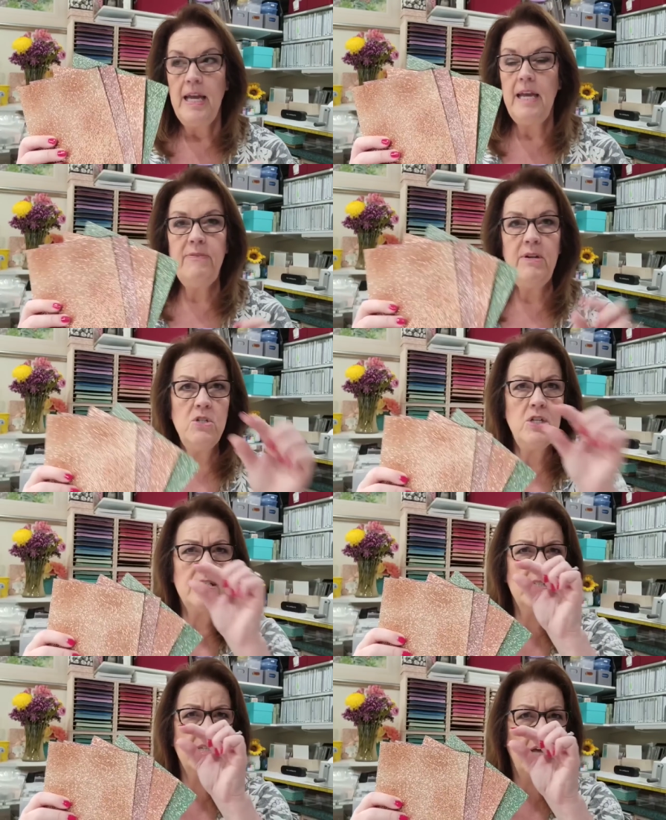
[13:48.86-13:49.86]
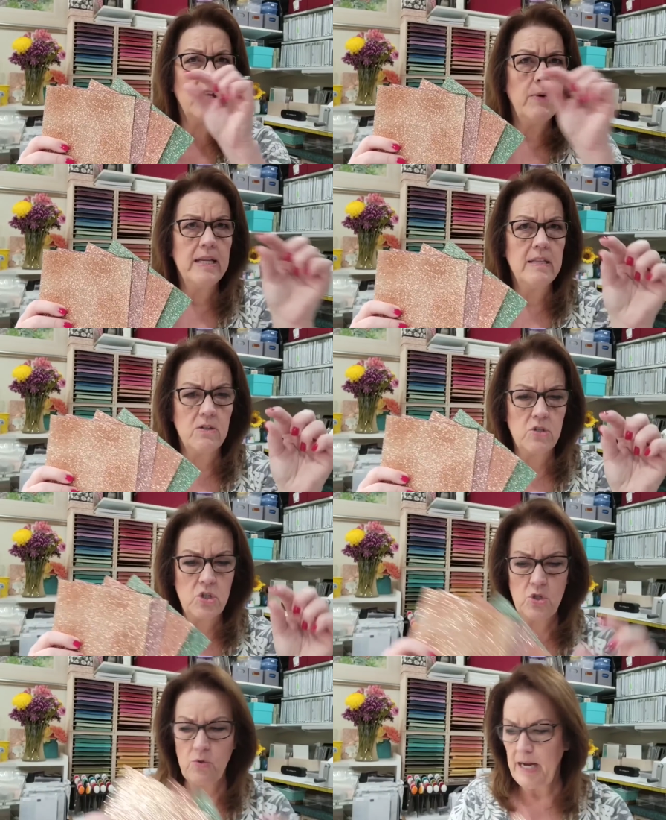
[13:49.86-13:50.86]
If you're just coloring a little
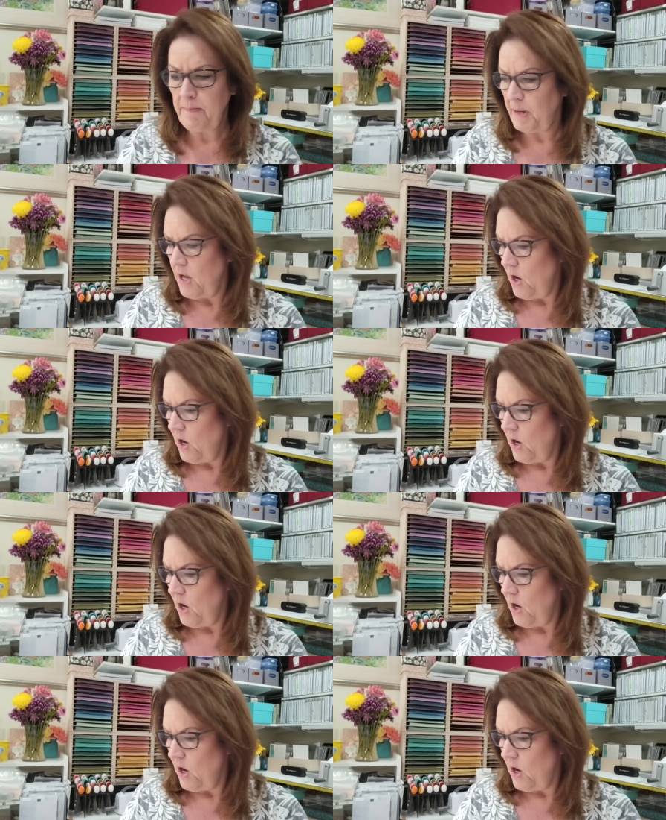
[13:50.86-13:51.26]
strip